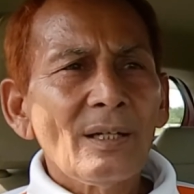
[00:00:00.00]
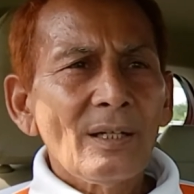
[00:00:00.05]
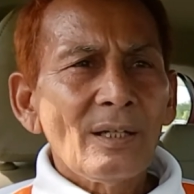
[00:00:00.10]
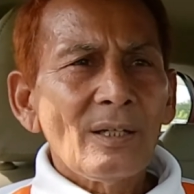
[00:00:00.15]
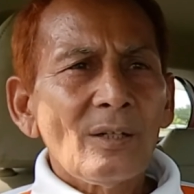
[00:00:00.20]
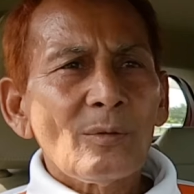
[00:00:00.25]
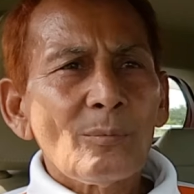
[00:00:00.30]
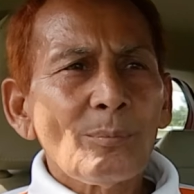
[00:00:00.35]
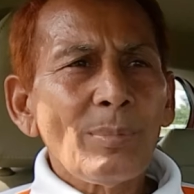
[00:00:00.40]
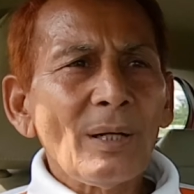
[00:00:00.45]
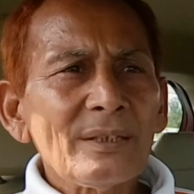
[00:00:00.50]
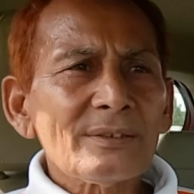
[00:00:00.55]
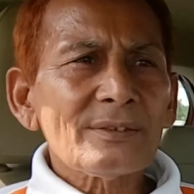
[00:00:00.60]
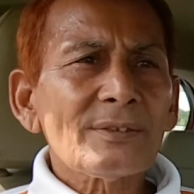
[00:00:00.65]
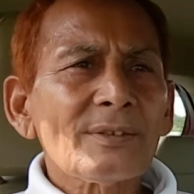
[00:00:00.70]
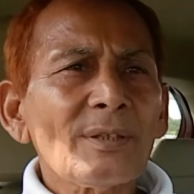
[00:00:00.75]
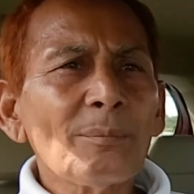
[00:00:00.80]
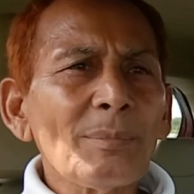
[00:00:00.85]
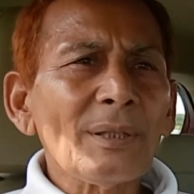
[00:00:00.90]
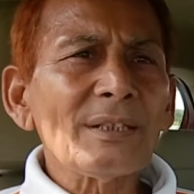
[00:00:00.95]
But
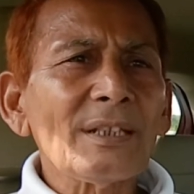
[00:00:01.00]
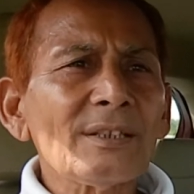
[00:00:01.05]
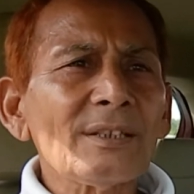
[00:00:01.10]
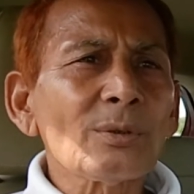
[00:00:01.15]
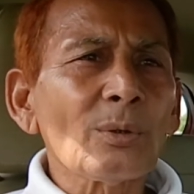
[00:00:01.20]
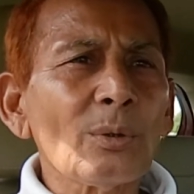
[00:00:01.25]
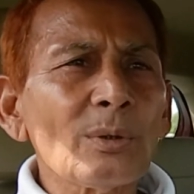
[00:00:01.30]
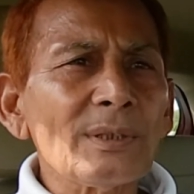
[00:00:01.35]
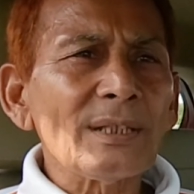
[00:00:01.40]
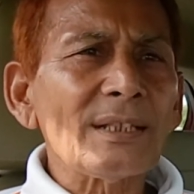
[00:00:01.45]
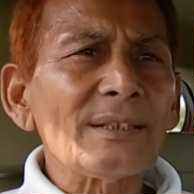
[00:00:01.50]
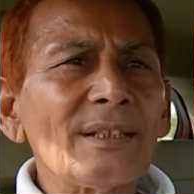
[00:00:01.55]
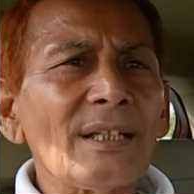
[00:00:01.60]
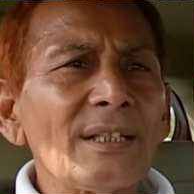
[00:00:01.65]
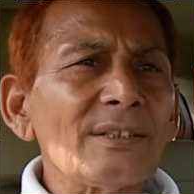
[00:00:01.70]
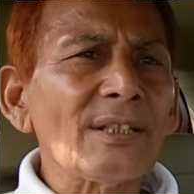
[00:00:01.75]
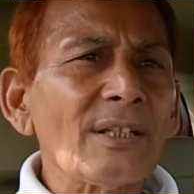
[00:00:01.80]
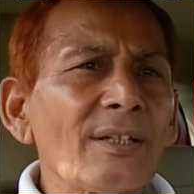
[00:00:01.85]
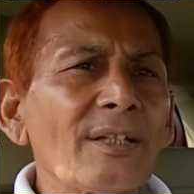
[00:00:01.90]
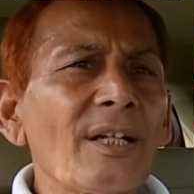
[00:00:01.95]
somebody told that there is a
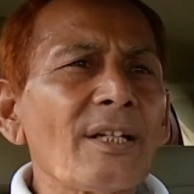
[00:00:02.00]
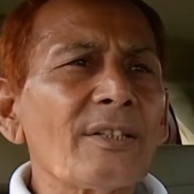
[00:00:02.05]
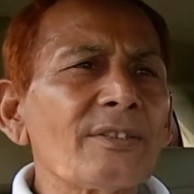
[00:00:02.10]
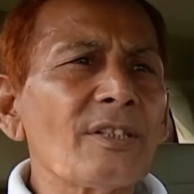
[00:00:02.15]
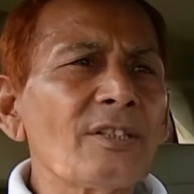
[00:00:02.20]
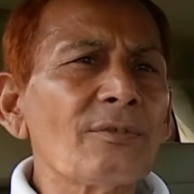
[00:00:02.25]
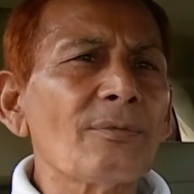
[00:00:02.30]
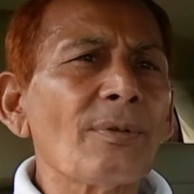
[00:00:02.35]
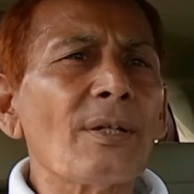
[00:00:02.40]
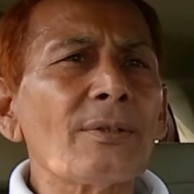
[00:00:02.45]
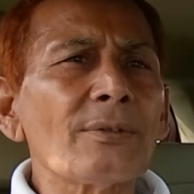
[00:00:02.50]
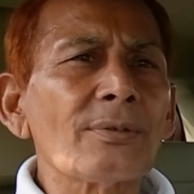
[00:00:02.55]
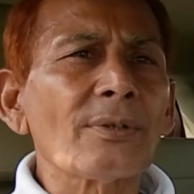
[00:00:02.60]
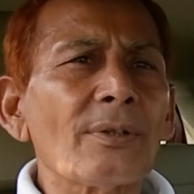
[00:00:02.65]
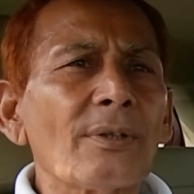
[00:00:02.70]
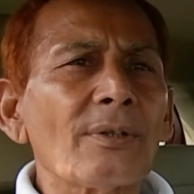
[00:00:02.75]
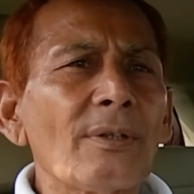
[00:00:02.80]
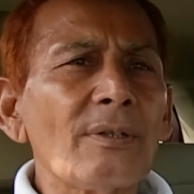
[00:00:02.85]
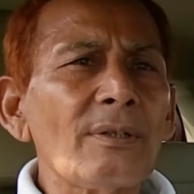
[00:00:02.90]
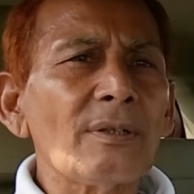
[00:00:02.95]
great inventor,
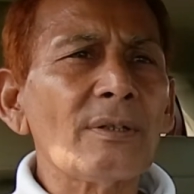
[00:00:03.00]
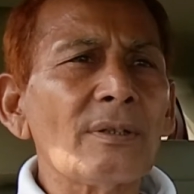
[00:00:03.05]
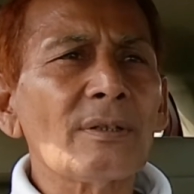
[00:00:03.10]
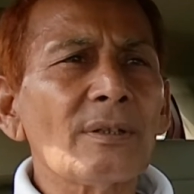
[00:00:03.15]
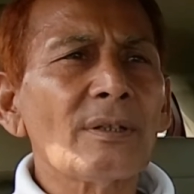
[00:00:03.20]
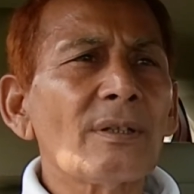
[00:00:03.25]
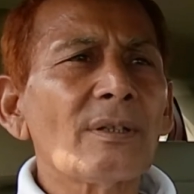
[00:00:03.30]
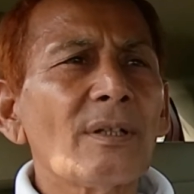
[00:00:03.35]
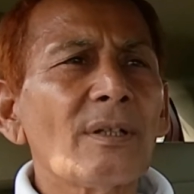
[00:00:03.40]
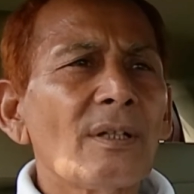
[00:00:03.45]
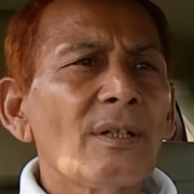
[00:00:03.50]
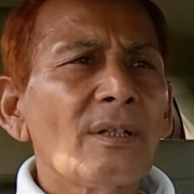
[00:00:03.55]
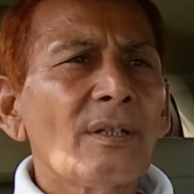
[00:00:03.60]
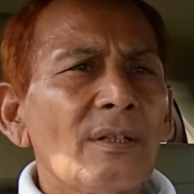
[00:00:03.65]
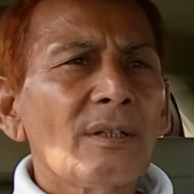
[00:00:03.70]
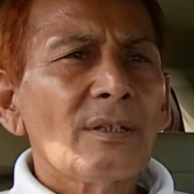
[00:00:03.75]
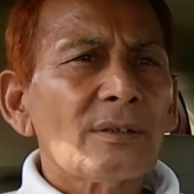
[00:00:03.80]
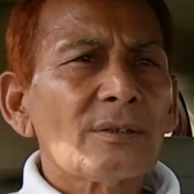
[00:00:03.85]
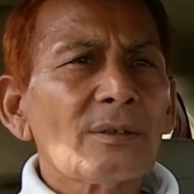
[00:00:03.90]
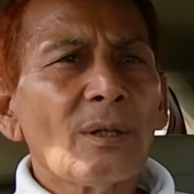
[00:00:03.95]

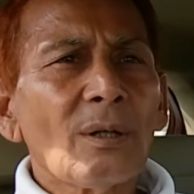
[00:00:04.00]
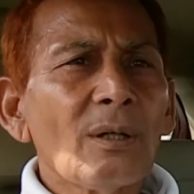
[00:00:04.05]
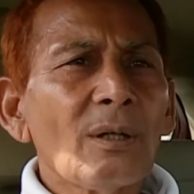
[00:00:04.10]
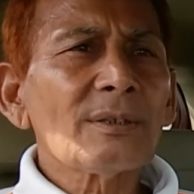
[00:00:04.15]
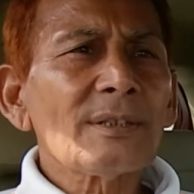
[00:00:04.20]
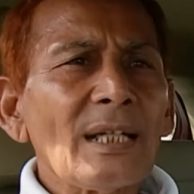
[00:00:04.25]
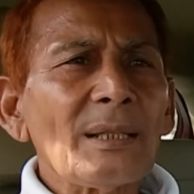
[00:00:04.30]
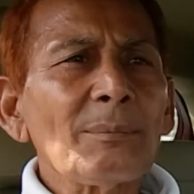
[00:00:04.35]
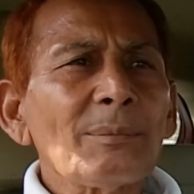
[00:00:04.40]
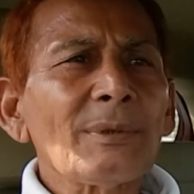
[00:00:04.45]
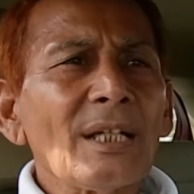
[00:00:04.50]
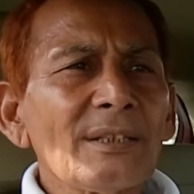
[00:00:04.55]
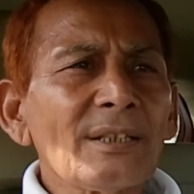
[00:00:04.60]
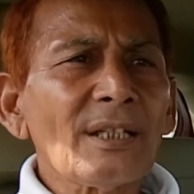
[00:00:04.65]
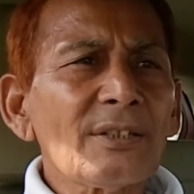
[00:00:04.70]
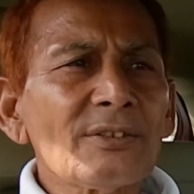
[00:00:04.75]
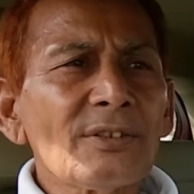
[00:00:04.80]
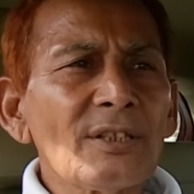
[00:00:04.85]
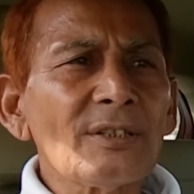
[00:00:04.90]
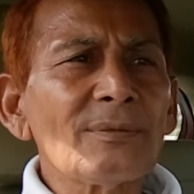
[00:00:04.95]
the all-time greatest
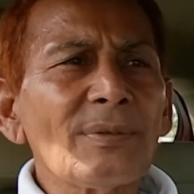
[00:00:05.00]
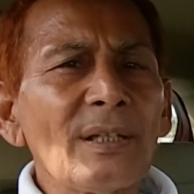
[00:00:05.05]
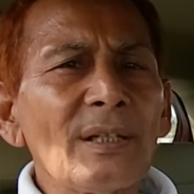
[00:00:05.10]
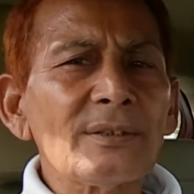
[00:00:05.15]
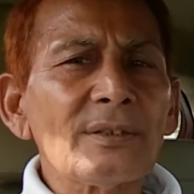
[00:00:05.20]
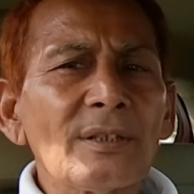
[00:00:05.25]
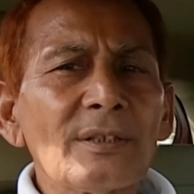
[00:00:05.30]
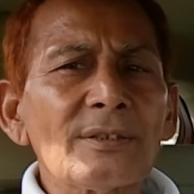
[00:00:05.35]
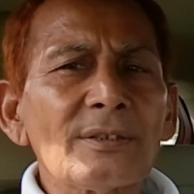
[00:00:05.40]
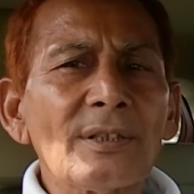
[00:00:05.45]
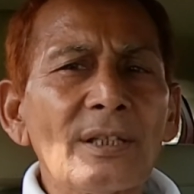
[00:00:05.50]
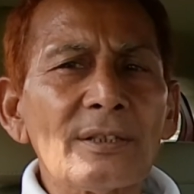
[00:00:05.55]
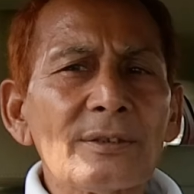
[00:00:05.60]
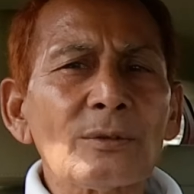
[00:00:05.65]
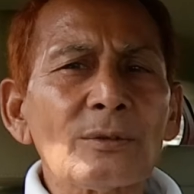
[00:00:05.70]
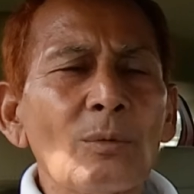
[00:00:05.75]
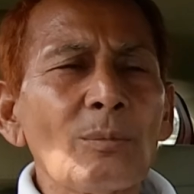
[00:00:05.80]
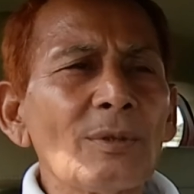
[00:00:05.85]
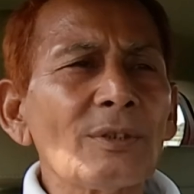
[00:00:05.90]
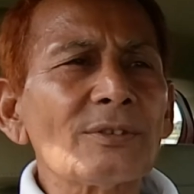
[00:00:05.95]
inventor, Sir
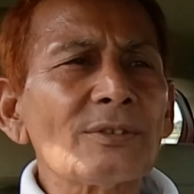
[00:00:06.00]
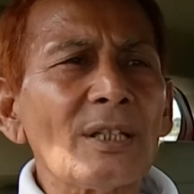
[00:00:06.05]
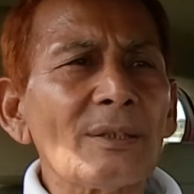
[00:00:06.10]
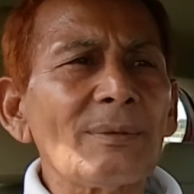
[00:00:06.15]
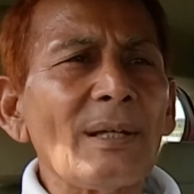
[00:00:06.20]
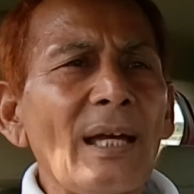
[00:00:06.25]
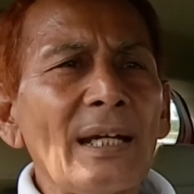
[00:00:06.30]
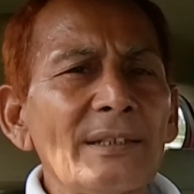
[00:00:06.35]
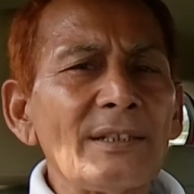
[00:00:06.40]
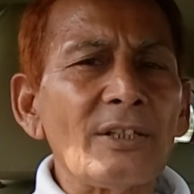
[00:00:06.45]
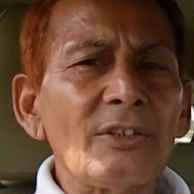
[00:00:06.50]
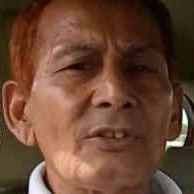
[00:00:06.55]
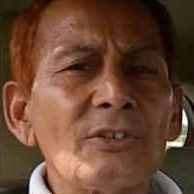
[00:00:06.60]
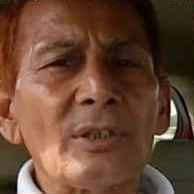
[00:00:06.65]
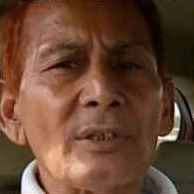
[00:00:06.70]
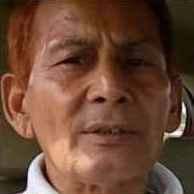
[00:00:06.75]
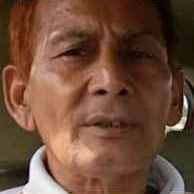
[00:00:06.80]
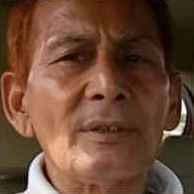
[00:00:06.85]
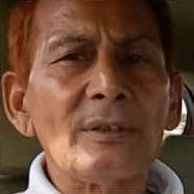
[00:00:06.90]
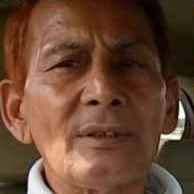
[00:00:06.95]
Thomas Alva Edison.